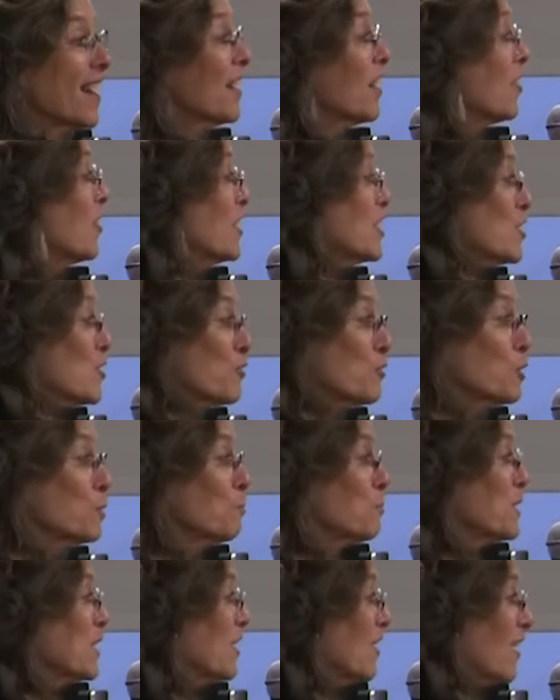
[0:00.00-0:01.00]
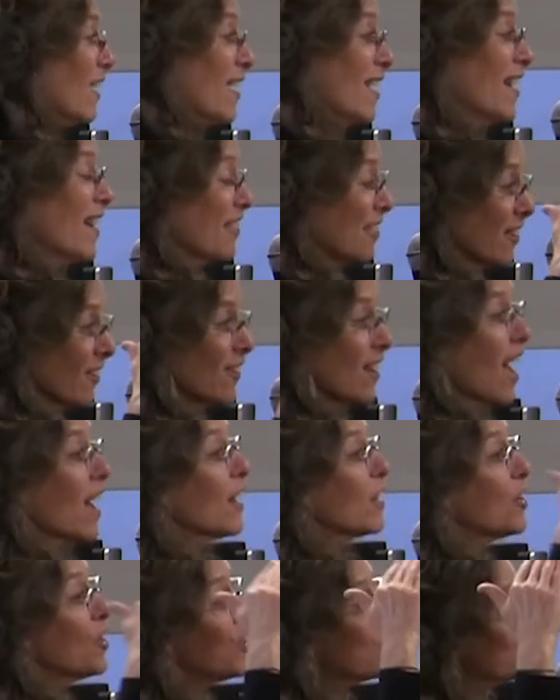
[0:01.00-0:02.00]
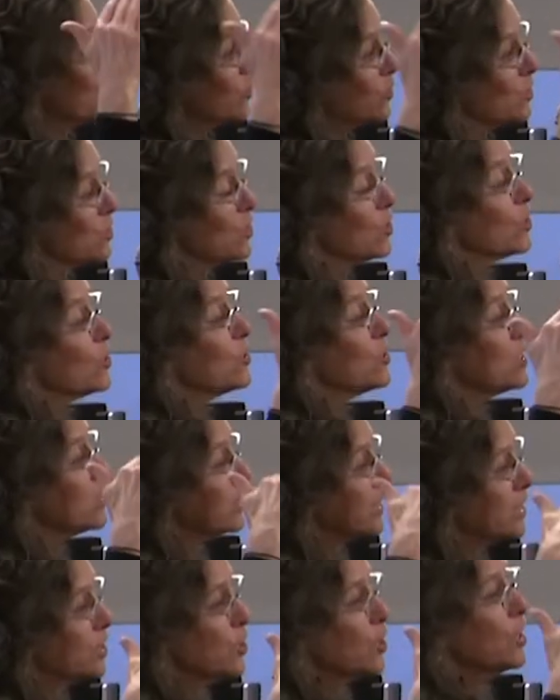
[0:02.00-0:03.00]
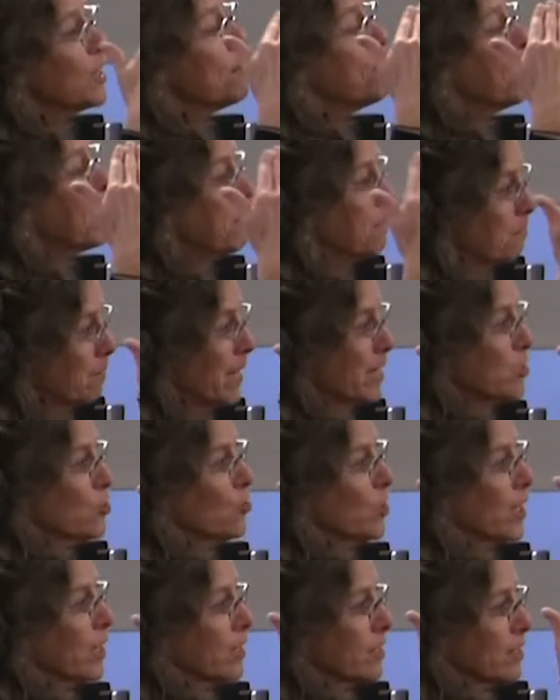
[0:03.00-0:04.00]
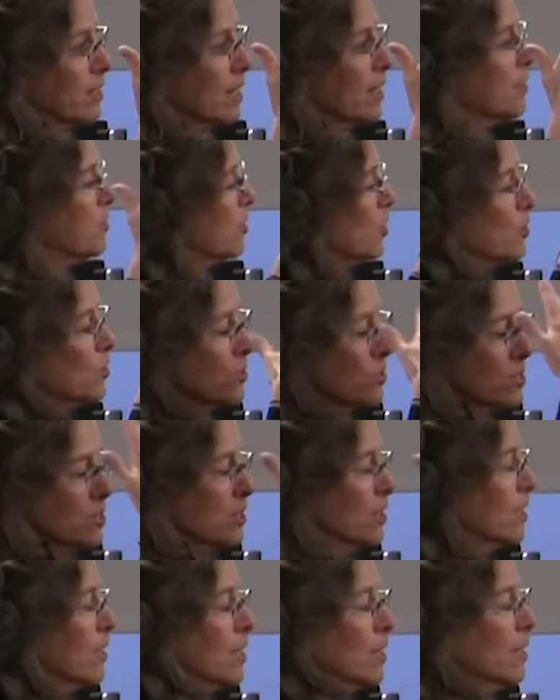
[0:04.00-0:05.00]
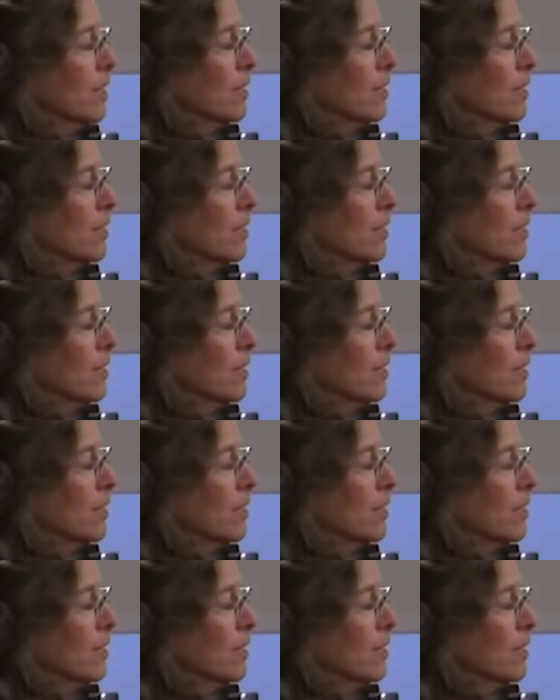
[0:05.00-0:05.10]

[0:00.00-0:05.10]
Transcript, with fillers: None of these groups are, they're not going to use those legitimate metrics, uh, those